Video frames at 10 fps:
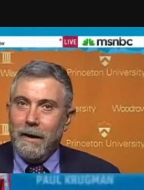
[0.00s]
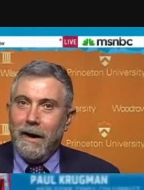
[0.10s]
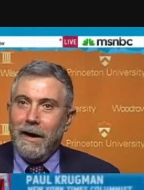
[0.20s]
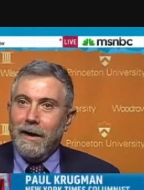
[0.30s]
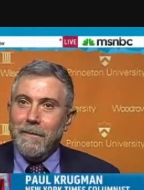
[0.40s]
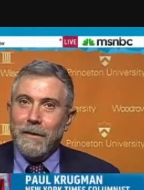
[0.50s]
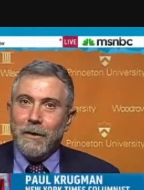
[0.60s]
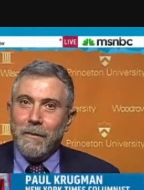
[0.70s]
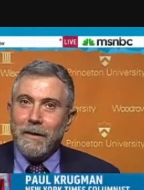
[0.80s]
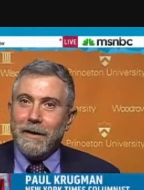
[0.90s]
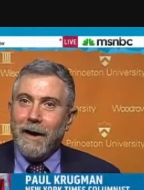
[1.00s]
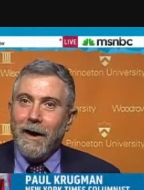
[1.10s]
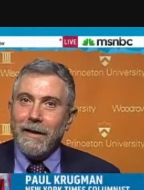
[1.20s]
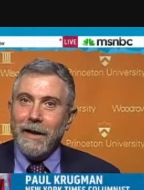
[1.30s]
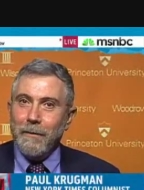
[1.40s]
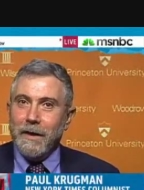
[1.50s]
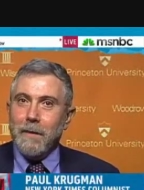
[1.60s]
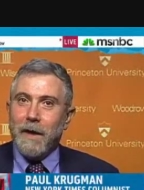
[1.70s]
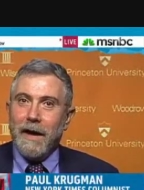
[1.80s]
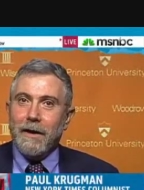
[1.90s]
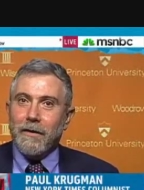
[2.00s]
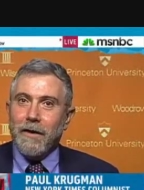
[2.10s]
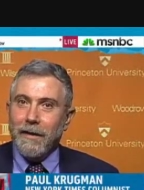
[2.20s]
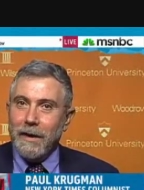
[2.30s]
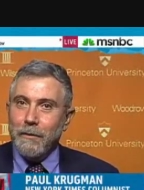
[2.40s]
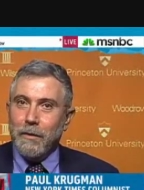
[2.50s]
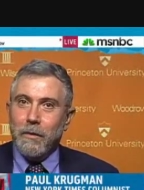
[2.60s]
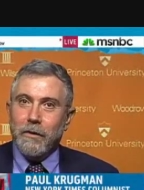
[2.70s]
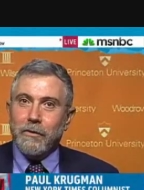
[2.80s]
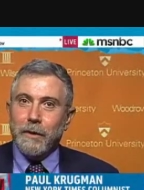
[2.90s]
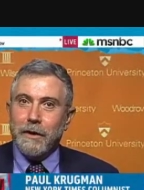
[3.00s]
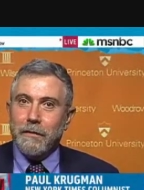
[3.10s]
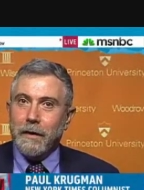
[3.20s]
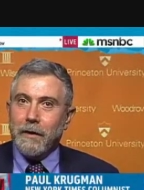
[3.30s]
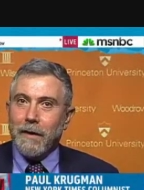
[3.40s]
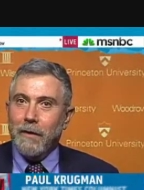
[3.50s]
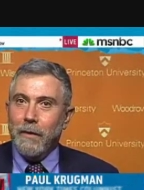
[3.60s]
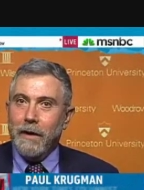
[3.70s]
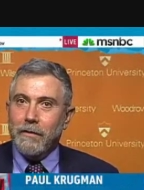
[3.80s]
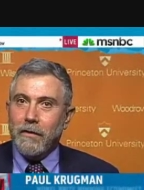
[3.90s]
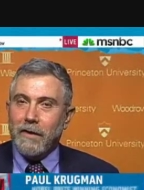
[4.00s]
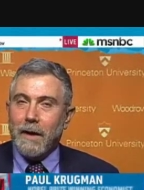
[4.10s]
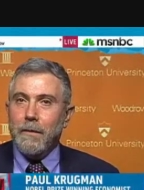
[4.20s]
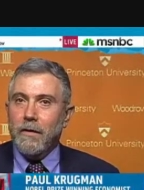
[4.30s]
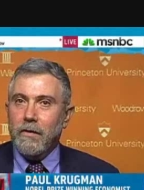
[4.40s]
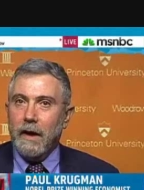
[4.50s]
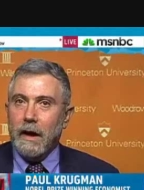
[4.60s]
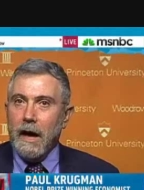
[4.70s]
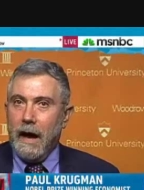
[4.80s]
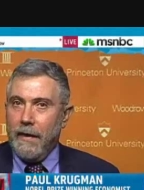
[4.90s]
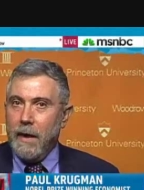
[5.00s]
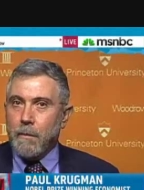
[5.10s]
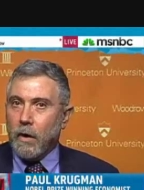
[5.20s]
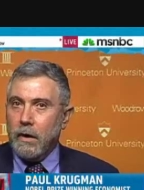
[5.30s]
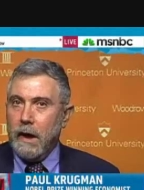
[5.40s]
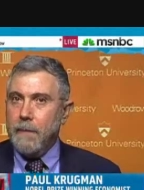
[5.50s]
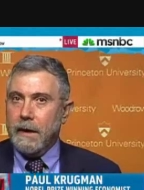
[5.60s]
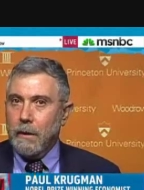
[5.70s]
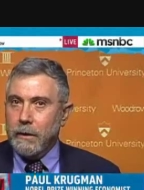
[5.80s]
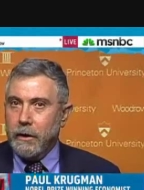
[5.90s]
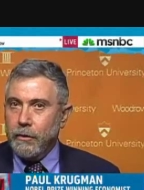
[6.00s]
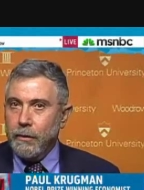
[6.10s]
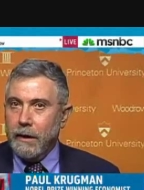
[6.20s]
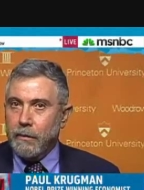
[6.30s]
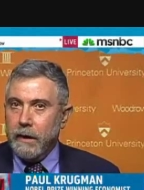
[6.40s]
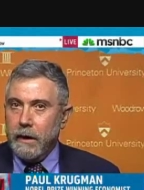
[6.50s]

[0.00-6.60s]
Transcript: huddling with the bankers, huddling with Wall Street to figure out ways to stop this thing, and then proclaiming that what they're doing is